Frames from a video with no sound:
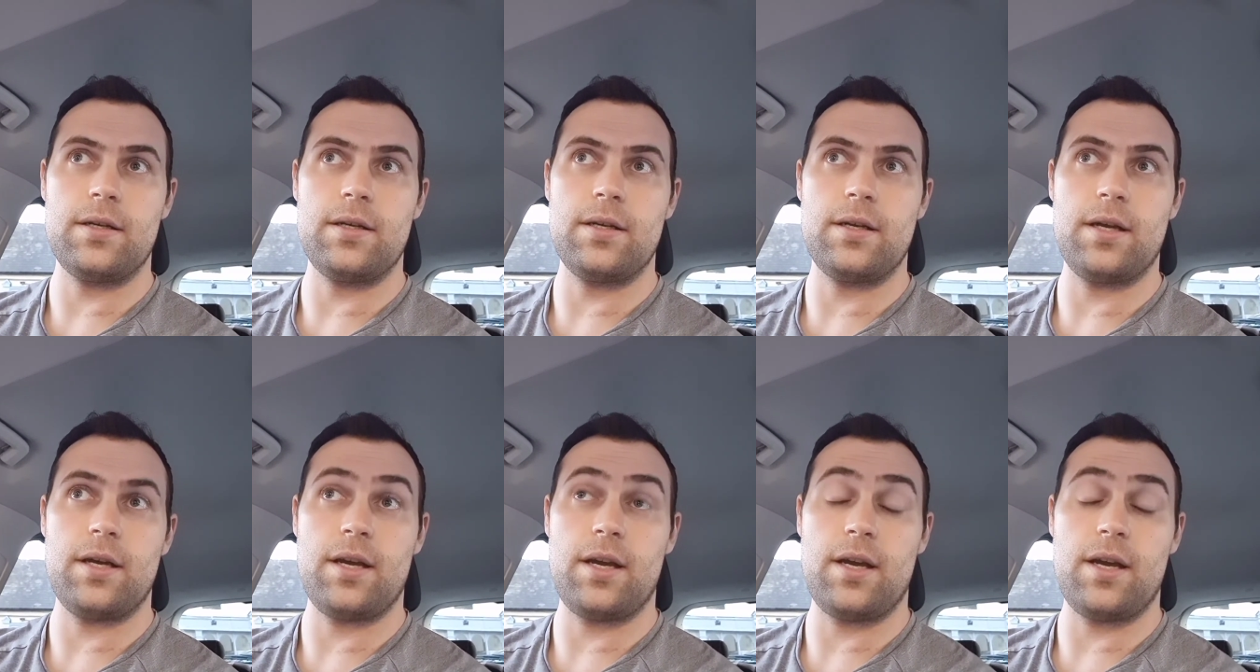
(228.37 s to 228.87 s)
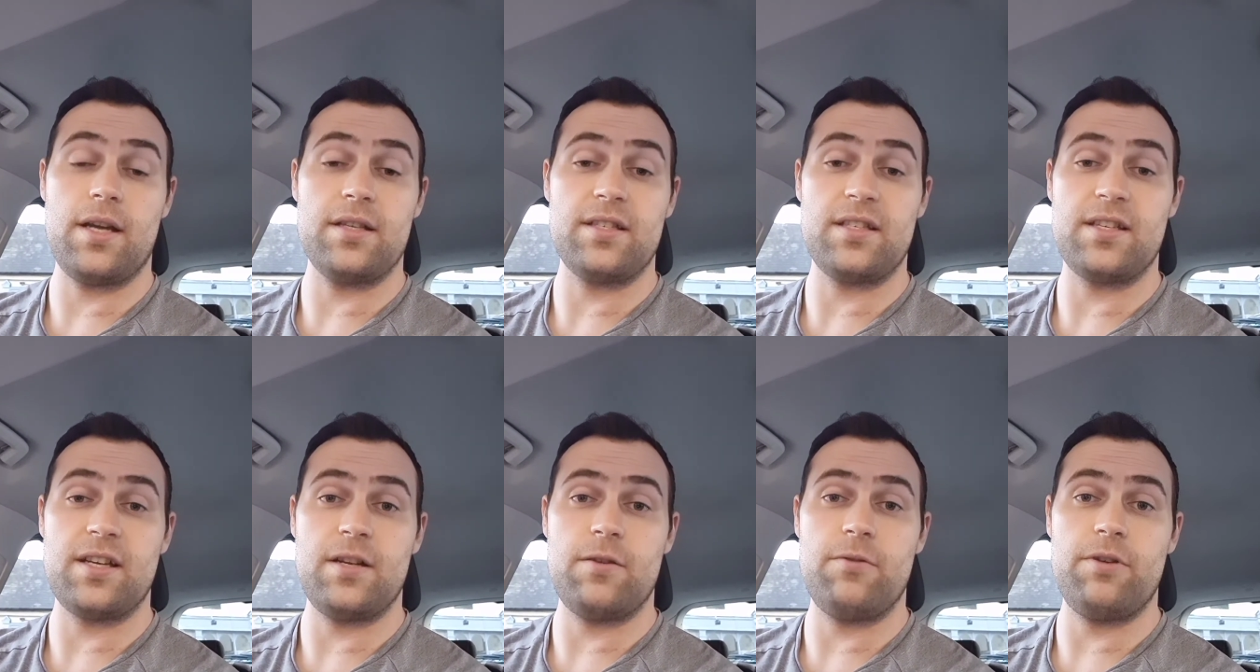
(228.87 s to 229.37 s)
as I
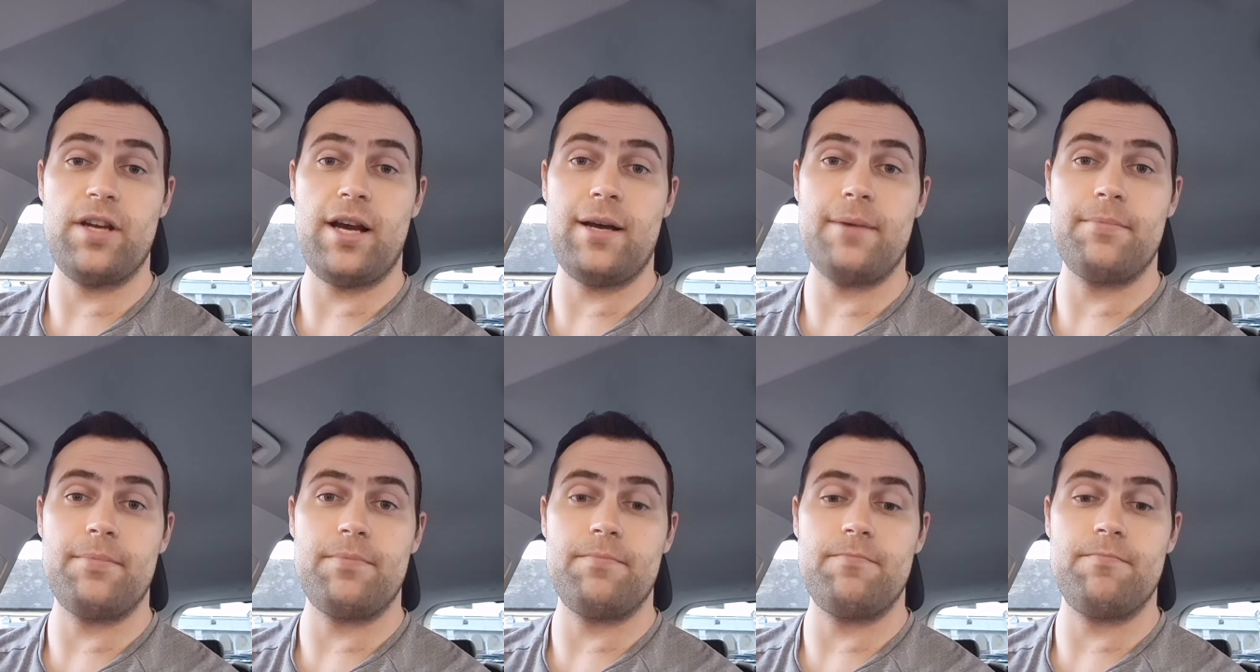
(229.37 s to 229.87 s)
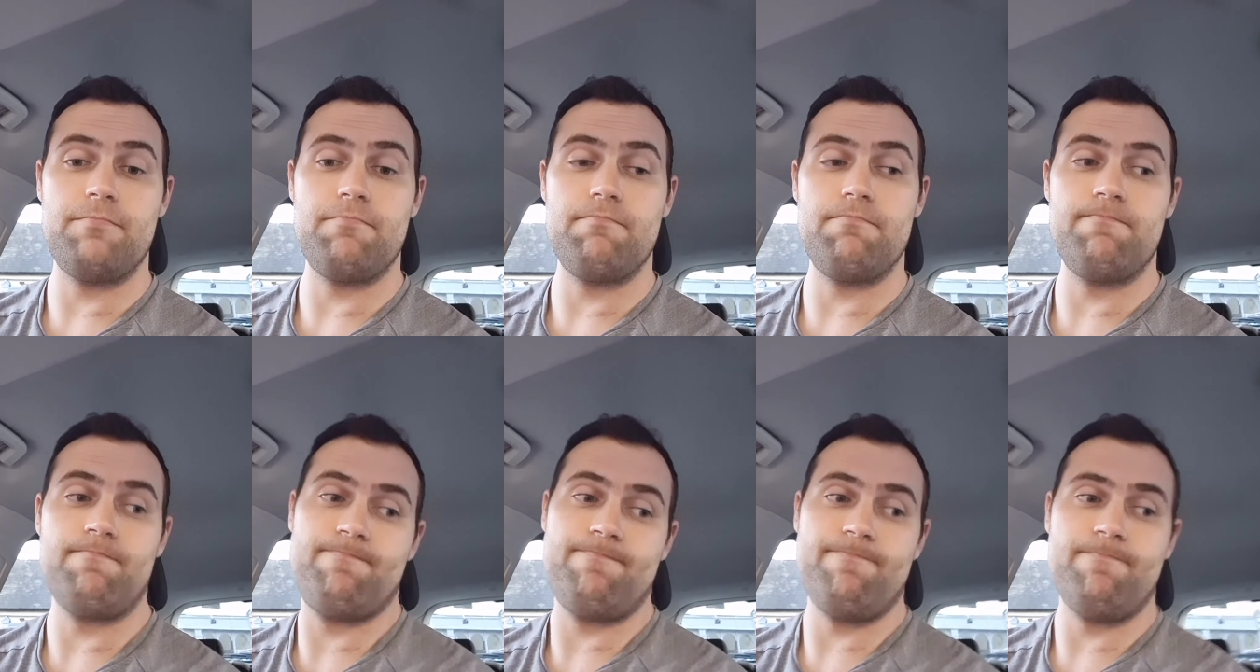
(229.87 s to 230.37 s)
said, rehab,
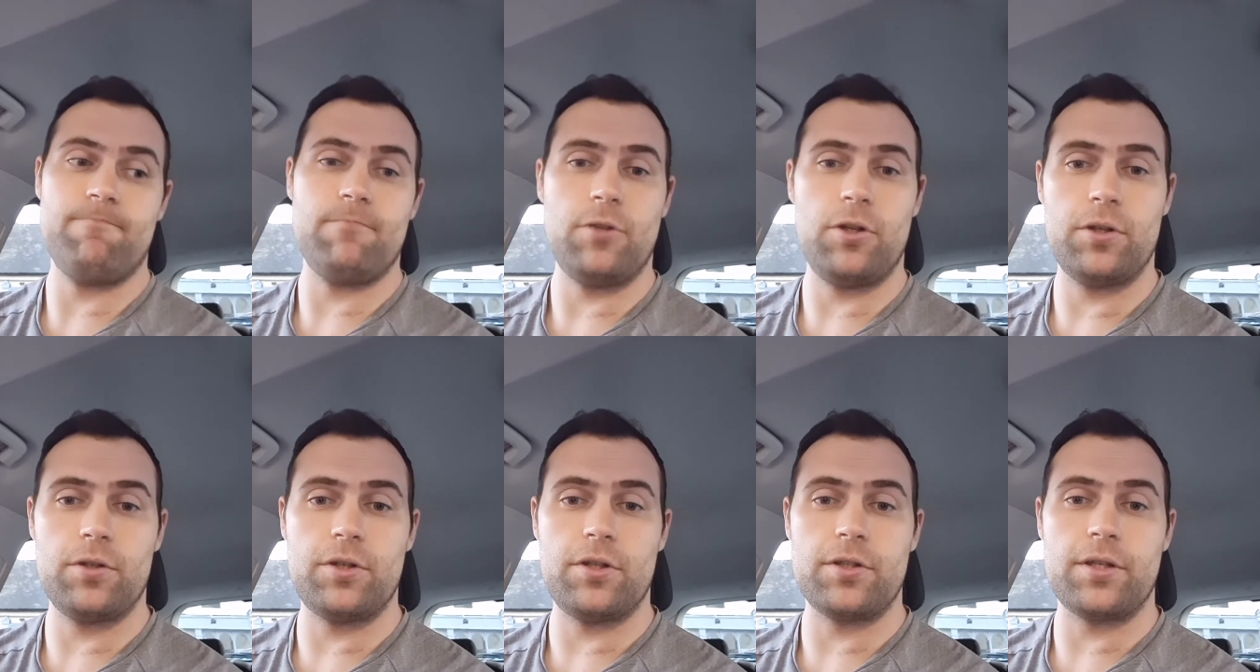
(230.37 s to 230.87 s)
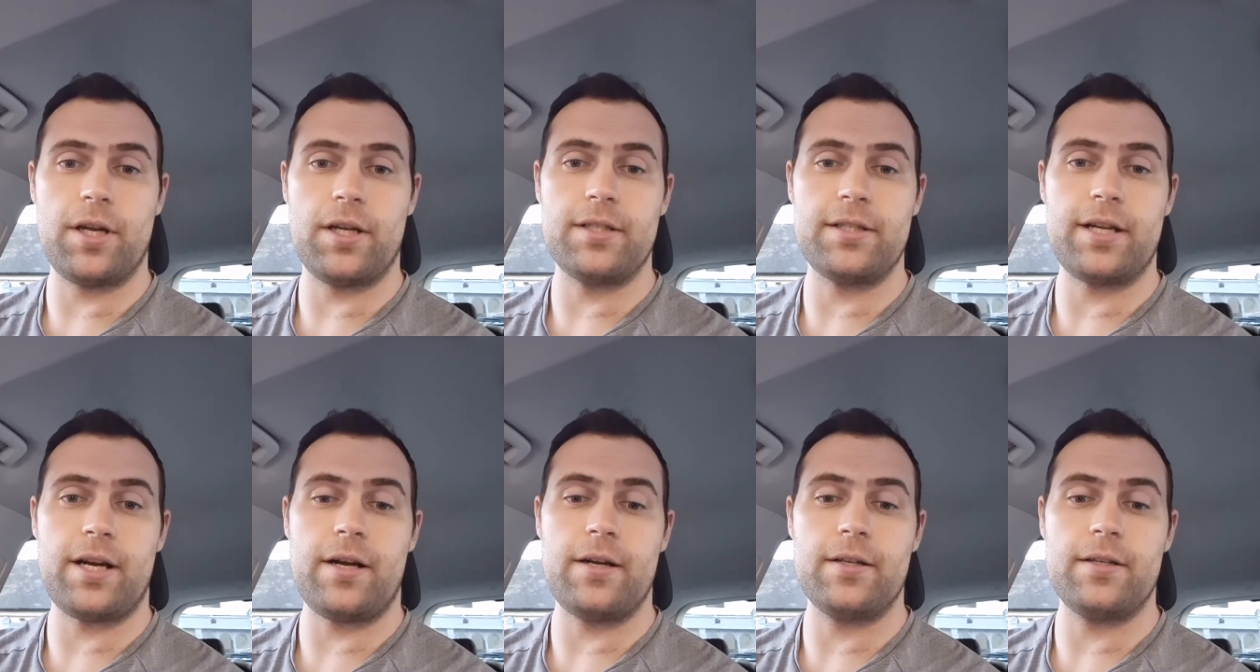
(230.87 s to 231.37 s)
look, just got to
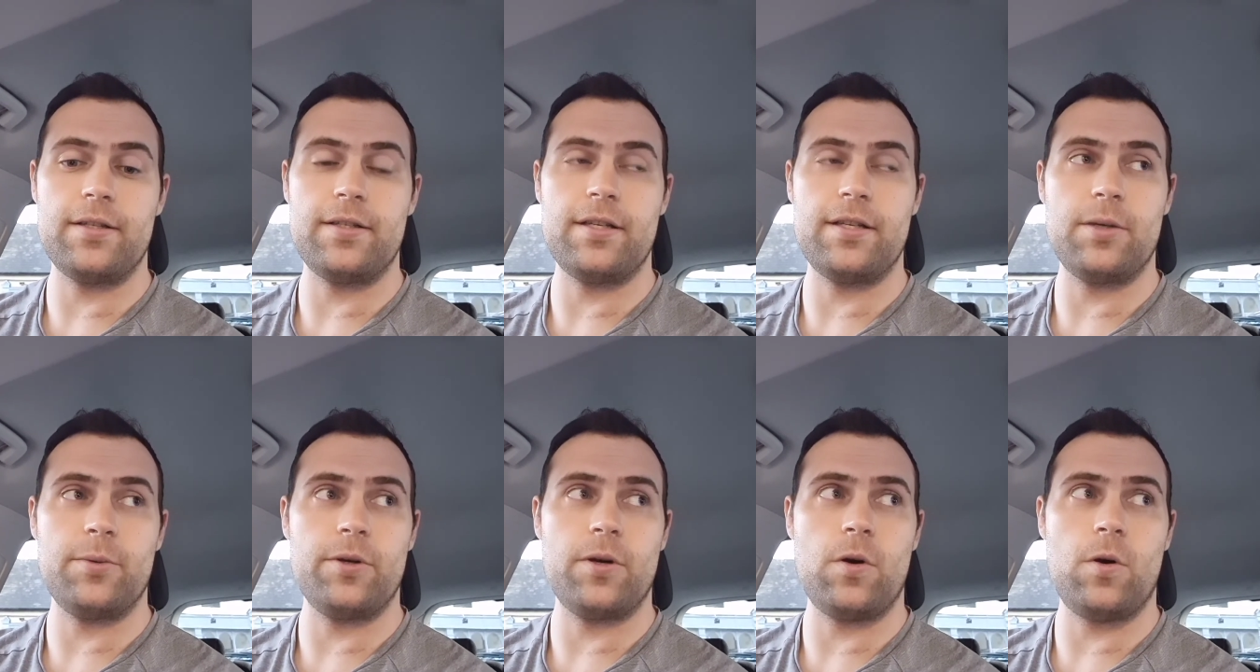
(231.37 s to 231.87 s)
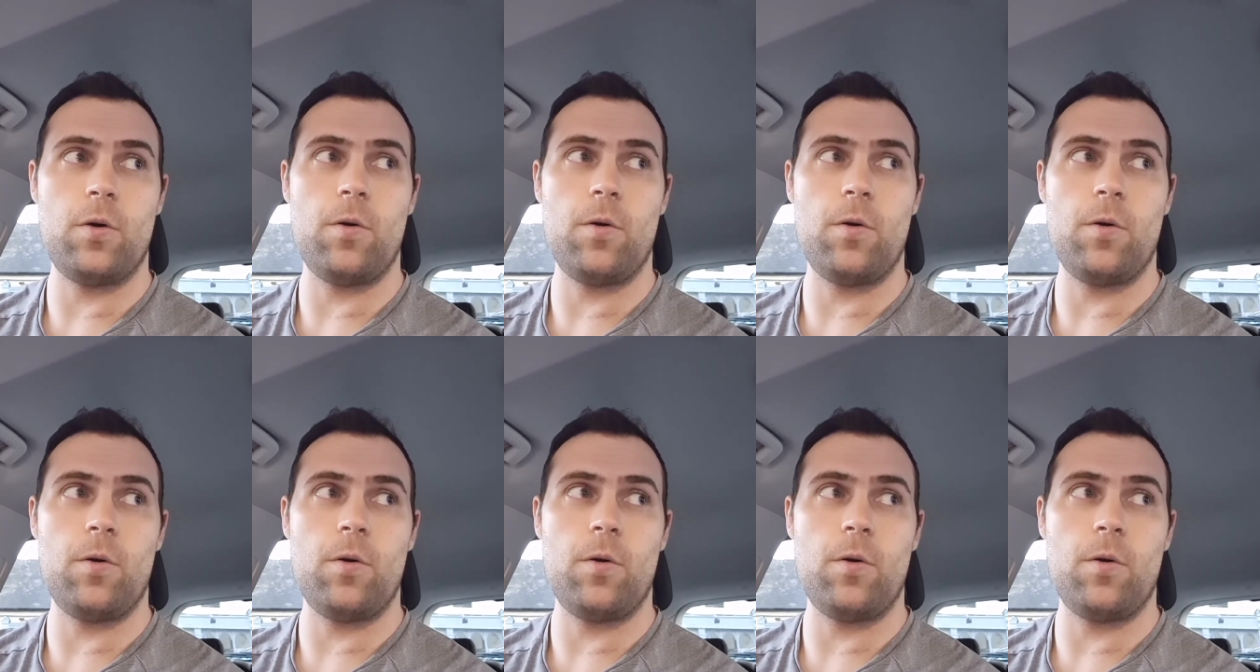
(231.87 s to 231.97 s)
start it and see how we go.